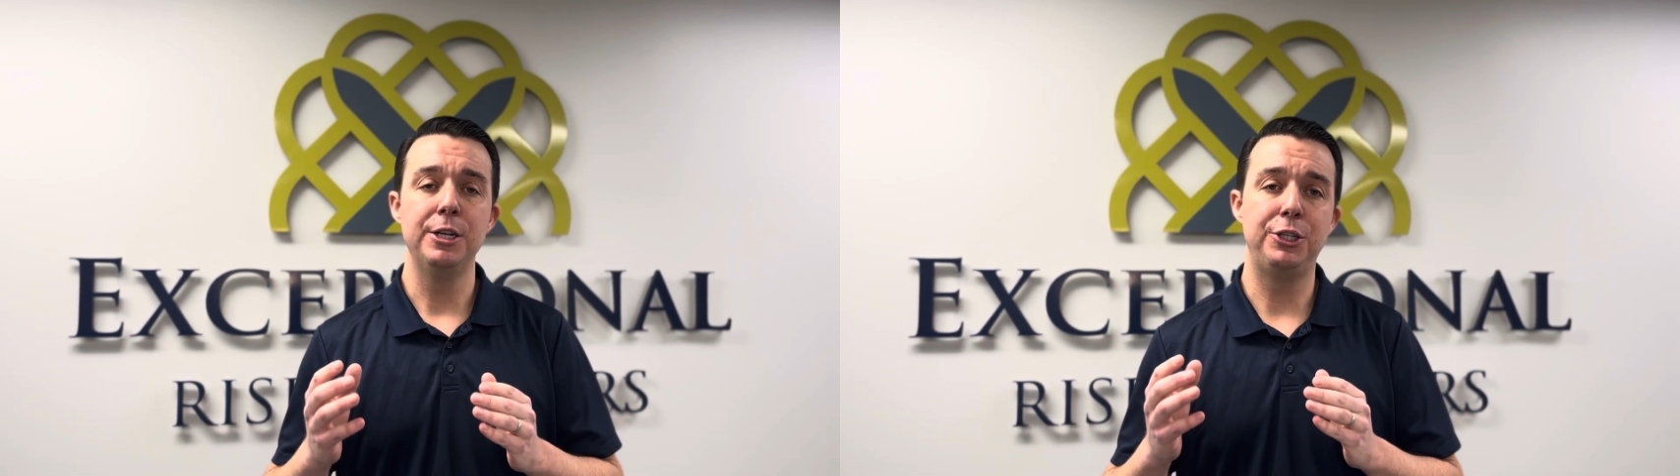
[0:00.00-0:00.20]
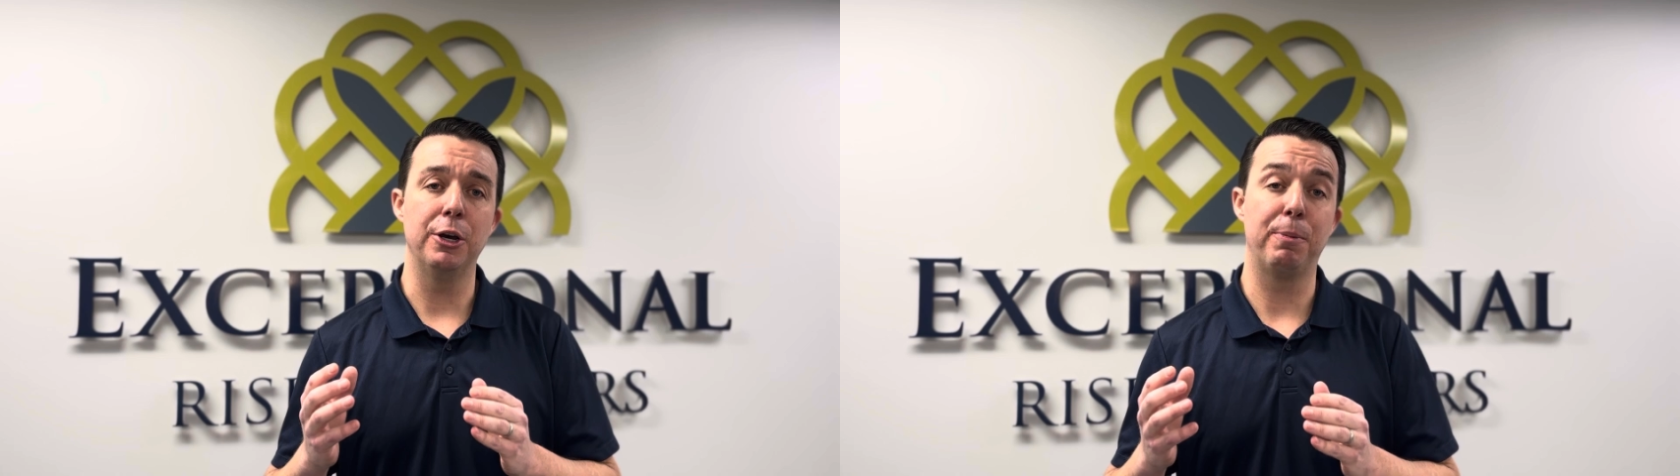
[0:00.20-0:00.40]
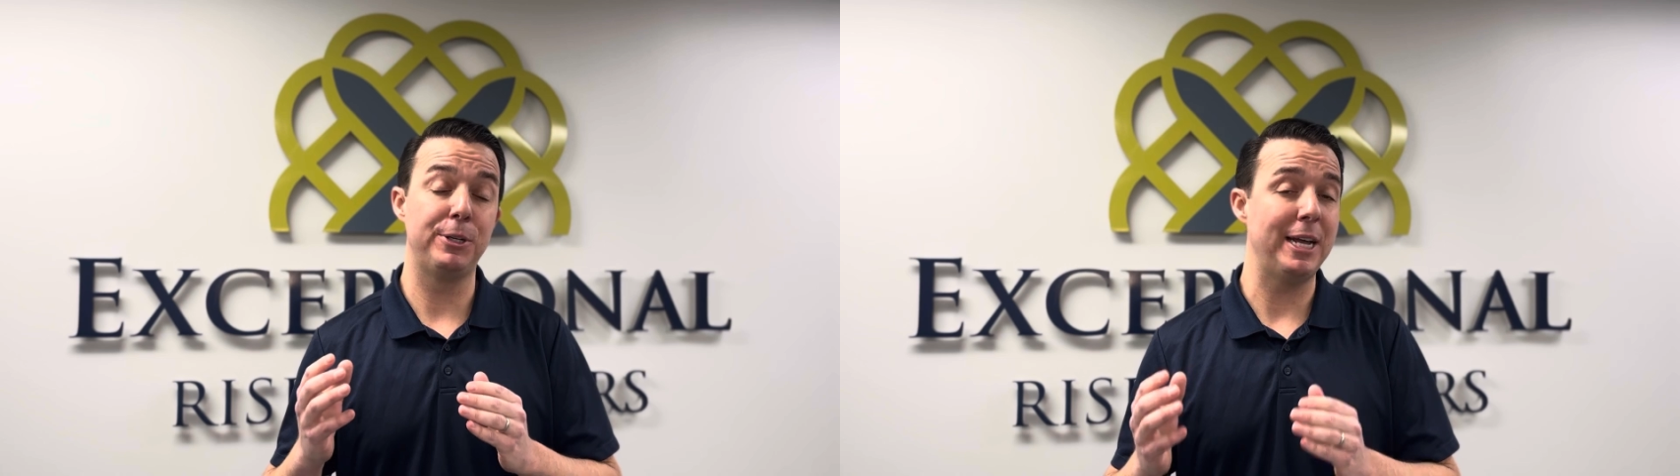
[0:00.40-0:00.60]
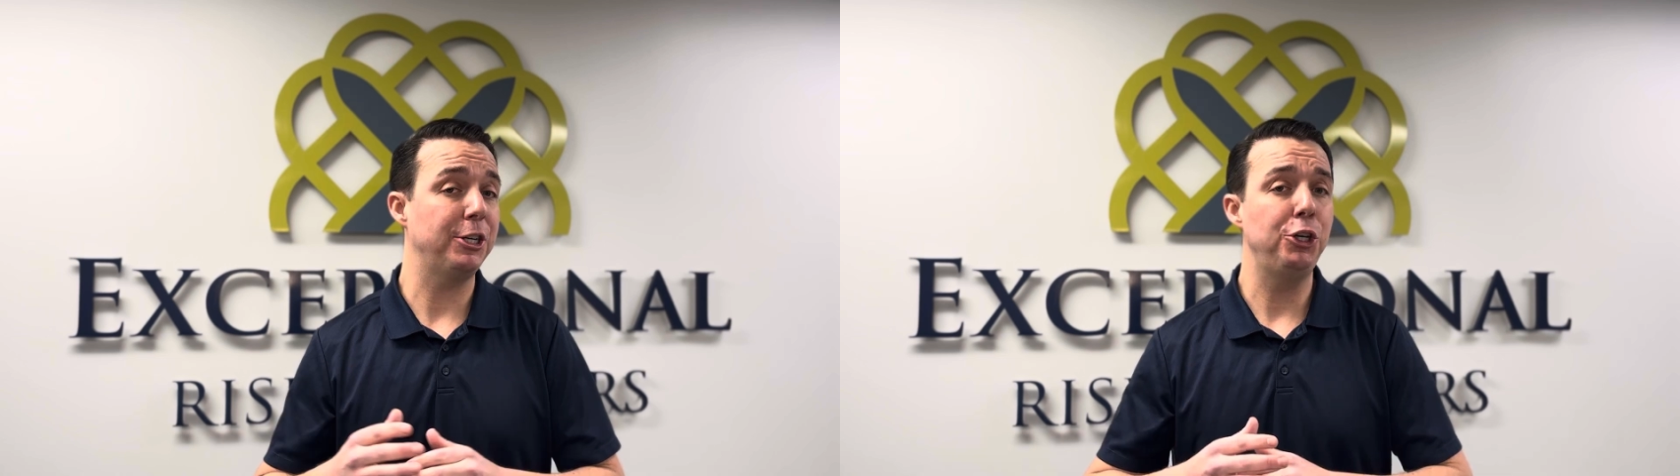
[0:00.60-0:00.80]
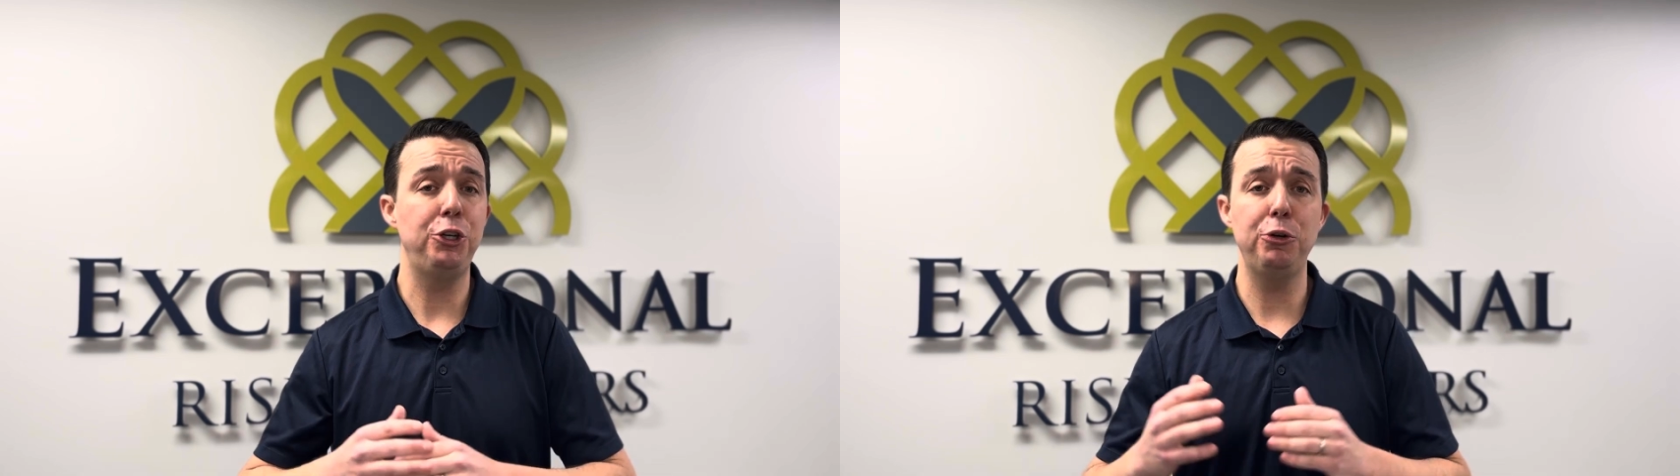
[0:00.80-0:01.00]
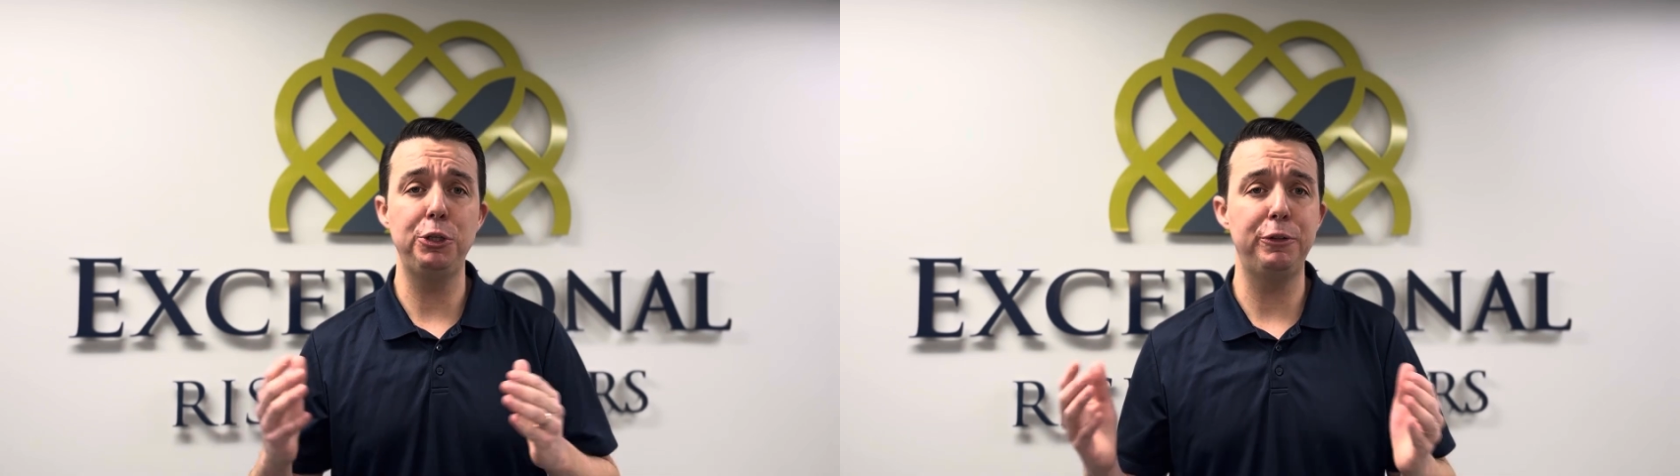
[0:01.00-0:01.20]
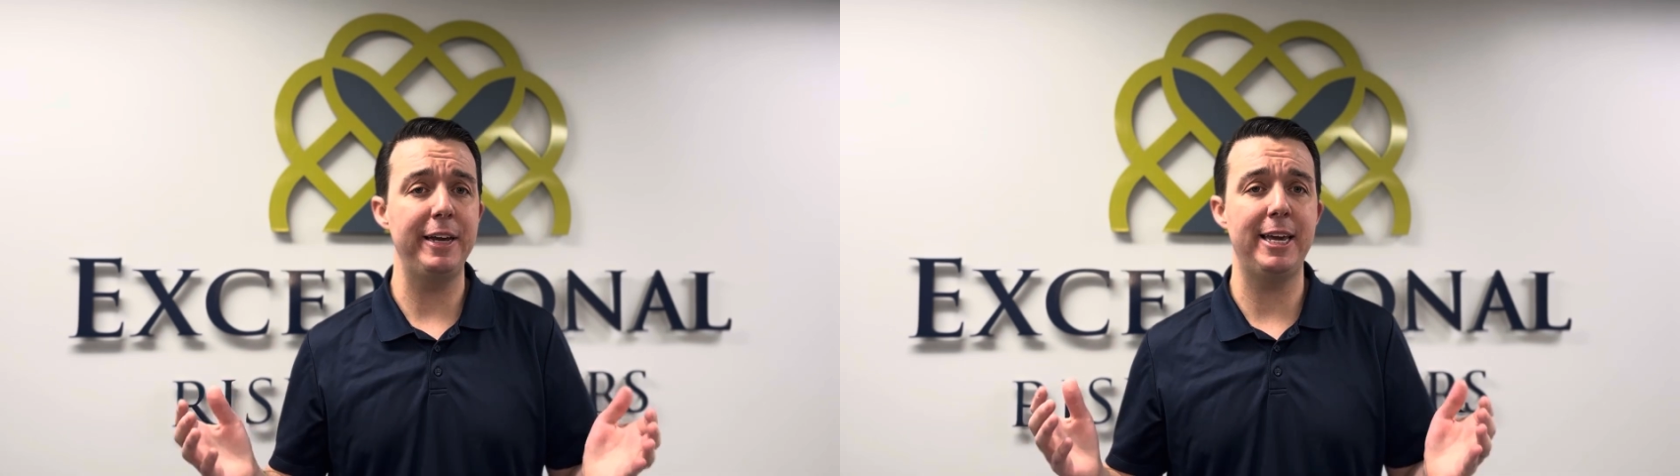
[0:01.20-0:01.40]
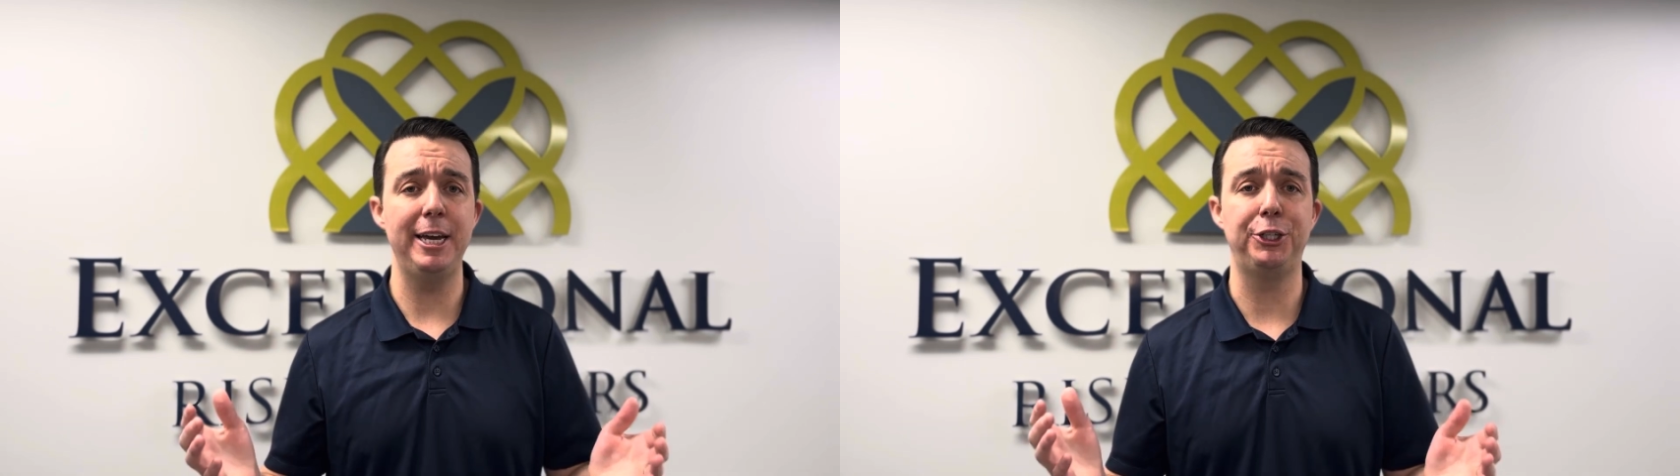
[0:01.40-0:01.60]
to protect huge
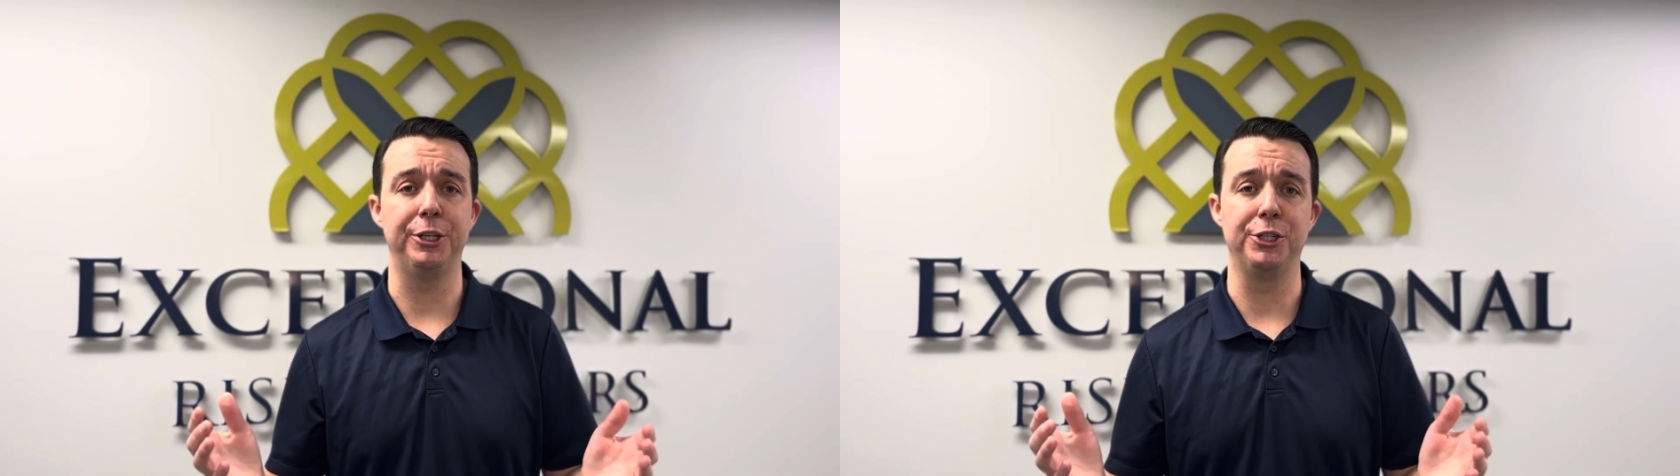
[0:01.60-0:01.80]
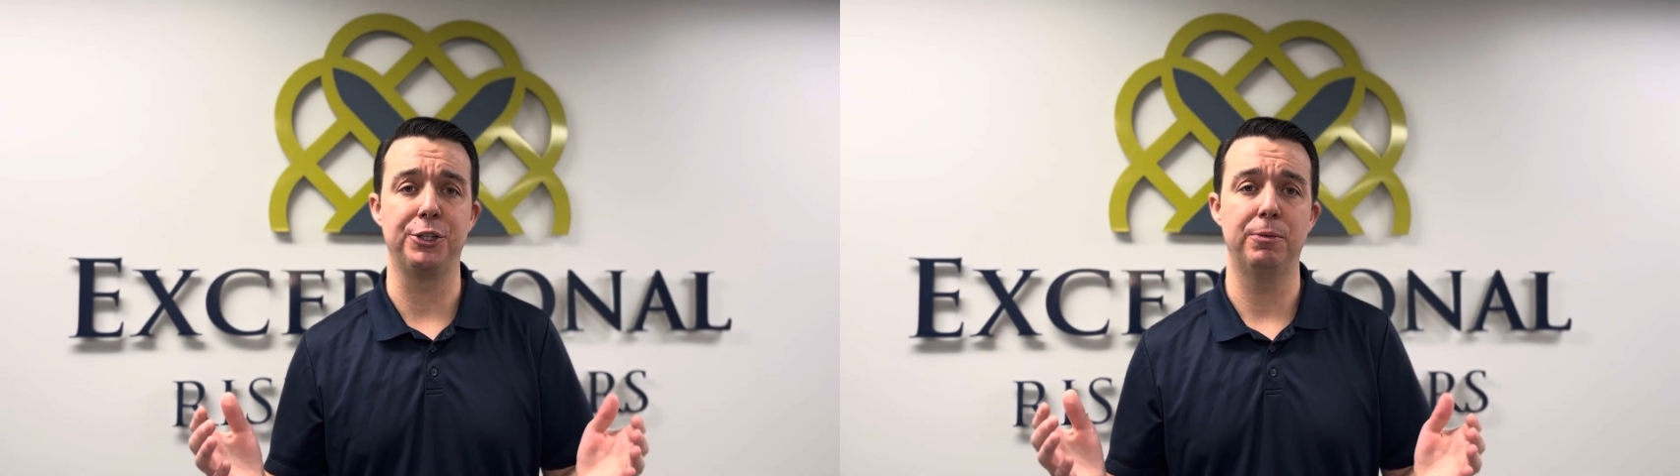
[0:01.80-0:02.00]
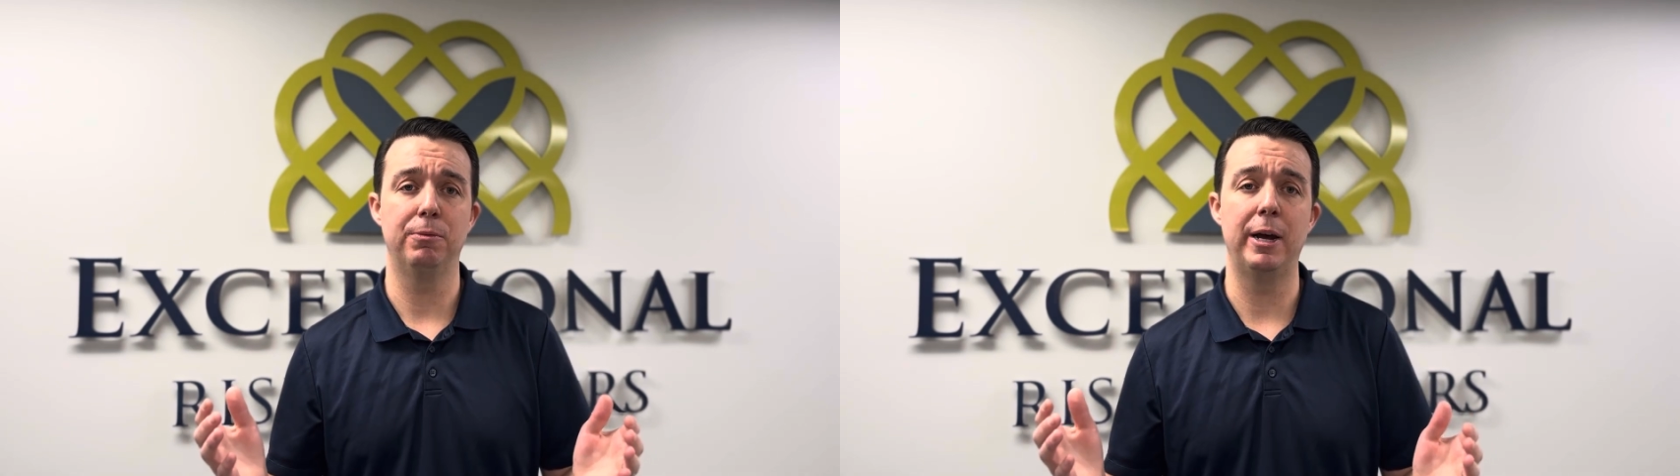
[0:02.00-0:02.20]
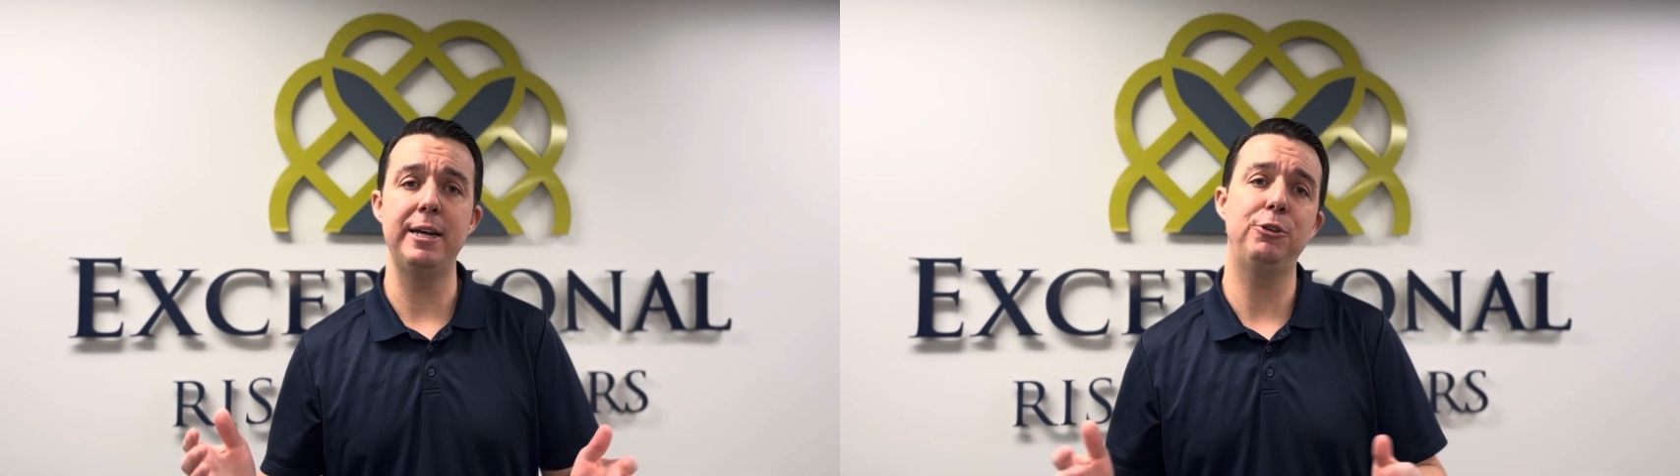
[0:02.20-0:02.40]
vacations, right?